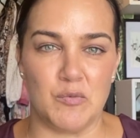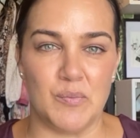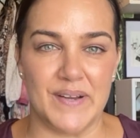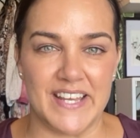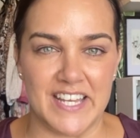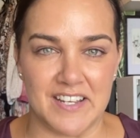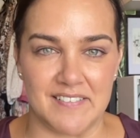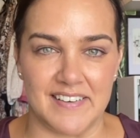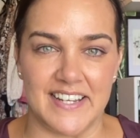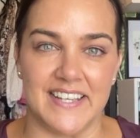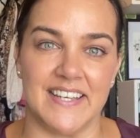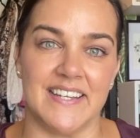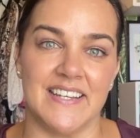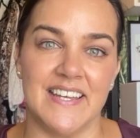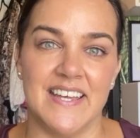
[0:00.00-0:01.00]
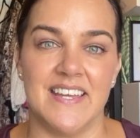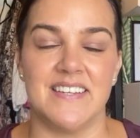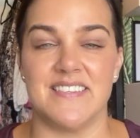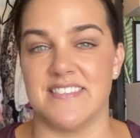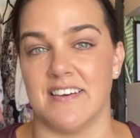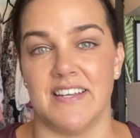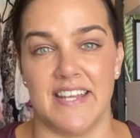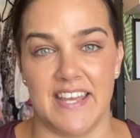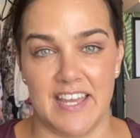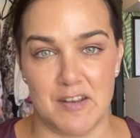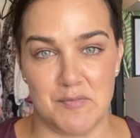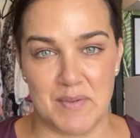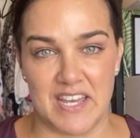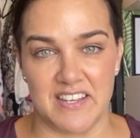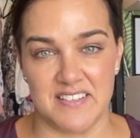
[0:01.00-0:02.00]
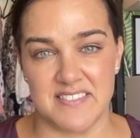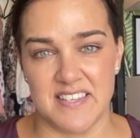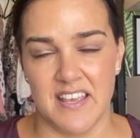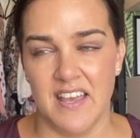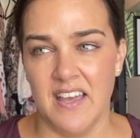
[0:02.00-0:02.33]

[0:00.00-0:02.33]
wearing designer handbags.